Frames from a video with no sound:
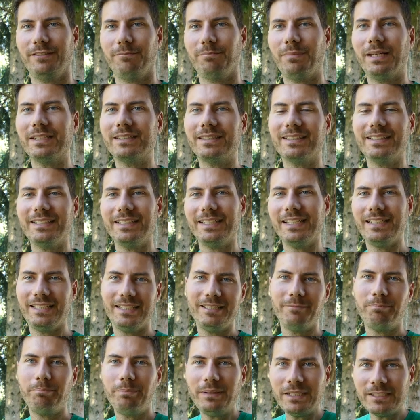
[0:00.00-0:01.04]
But
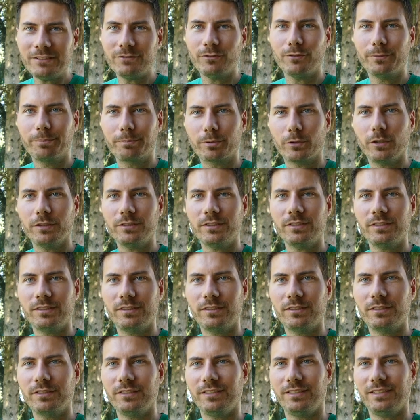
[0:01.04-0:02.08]
in peaceful
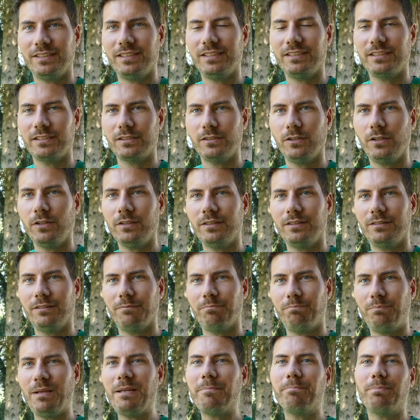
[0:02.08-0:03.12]
protesters, it's not
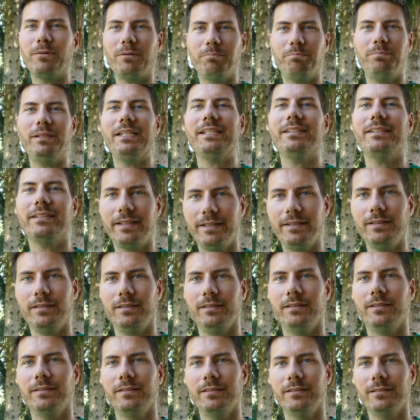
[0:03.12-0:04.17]
people being
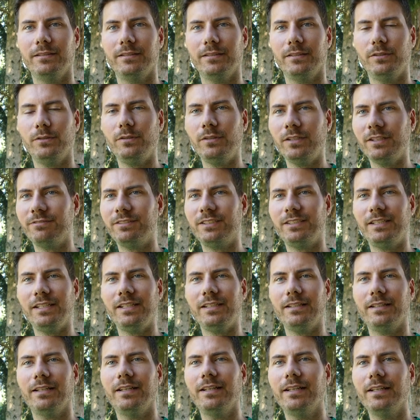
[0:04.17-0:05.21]
killed. You have
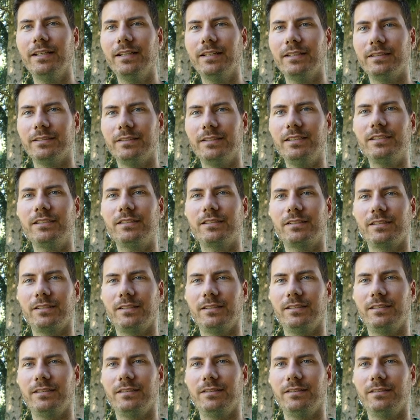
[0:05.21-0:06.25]
seen this
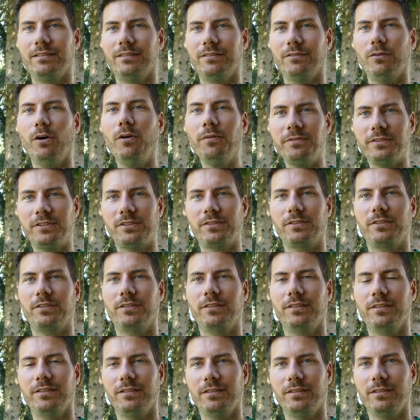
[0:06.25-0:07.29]

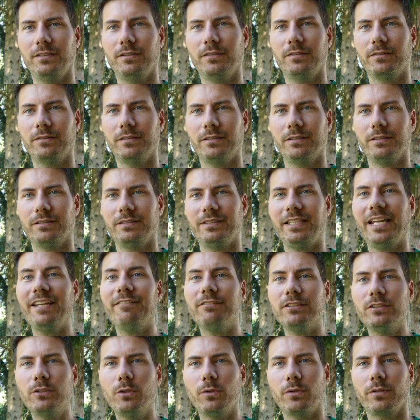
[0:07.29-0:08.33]
officer,
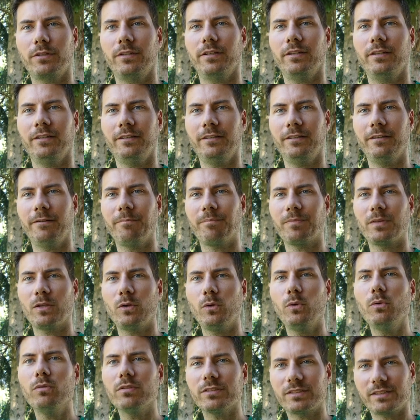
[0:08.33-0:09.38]
David Dorn,
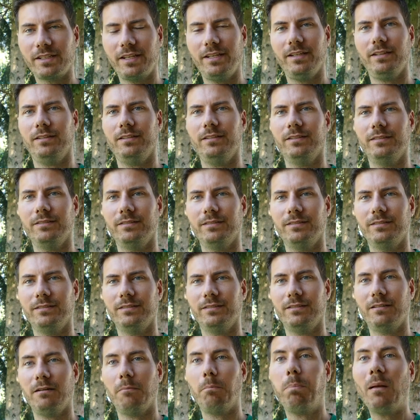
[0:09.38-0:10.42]
who was killed,
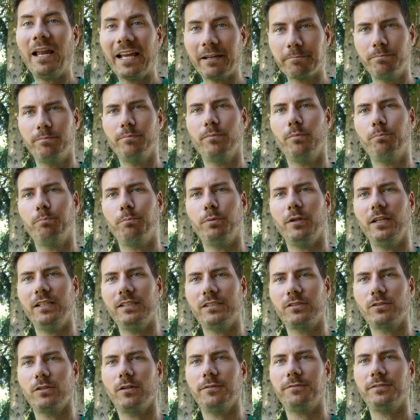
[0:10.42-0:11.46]
black
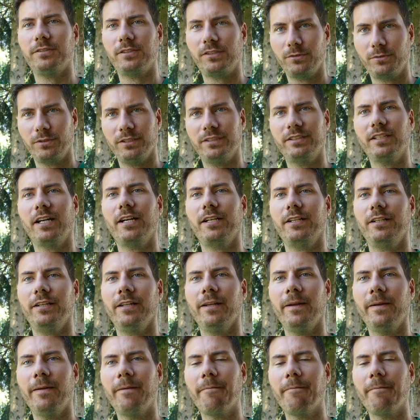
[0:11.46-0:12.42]
police officer, retired.